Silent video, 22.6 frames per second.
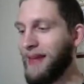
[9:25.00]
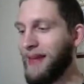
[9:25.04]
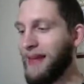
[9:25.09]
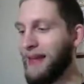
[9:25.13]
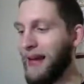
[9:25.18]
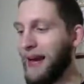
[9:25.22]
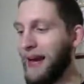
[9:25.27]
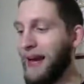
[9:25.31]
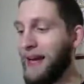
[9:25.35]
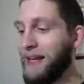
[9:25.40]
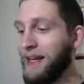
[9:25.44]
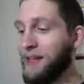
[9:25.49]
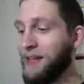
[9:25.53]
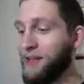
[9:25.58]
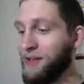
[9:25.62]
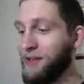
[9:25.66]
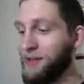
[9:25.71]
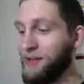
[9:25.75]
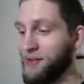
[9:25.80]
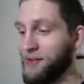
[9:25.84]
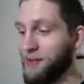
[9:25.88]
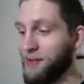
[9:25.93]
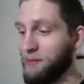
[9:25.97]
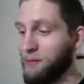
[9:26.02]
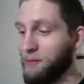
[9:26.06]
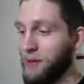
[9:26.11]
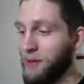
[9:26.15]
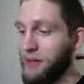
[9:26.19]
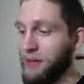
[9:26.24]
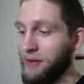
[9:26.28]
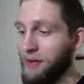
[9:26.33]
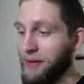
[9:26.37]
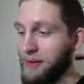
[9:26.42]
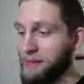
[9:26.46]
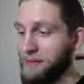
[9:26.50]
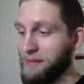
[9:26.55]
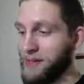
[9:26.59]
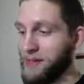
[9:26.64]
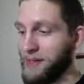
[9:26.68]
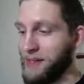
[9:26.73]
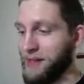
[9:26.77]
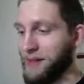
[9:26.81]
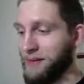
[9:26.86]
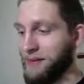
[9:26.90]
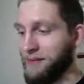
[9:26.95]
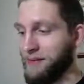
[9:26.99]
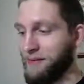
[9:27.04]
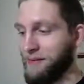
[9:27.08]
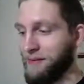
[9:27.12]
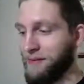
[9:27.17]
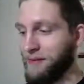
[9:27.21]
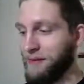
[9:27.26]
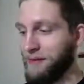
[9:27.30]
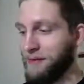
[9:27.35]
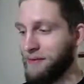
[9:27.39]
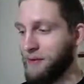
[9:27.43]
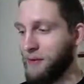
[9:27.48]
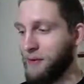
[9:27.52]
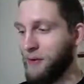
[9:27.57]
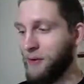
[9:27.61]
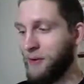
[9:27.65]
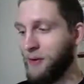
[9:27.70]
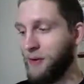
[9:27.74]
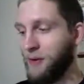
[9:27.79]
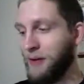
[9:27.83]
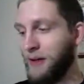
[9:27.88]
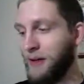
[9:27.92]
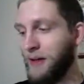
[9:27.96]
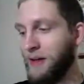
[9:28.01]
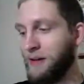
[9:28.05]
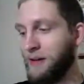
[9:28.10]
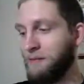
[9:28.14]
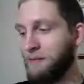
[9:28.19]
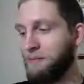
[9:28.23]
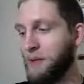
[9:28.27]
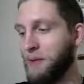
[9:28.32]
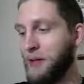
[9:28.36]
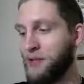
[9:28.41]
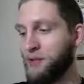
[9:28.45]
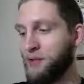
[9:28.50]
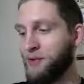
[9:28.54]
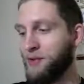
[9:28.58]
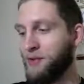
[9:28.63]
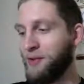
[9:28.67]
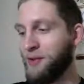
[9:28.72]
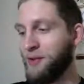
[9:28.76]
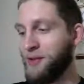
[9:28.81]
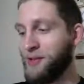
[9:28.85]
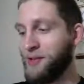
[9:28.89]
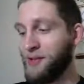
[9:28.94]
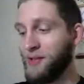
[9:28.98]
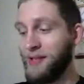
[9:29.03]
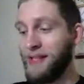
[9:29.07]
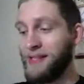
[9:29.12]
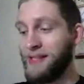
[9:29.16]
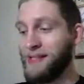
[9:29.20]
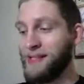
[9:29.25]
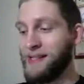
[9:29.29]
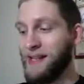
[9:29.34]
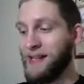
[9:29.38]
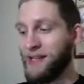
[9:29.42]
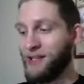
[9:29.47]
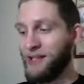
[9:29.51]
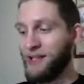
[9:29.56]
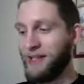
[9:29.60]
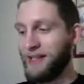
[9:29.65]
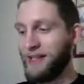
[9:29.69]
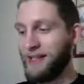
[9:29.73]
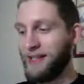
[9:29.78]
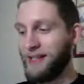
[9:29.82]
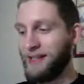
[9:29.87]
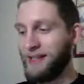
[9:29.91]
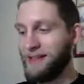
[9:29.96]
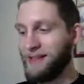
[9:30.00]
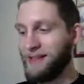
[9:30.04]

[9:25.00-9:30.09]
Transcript: I can use the Water EMZ for Petrichor, so this is actually nice.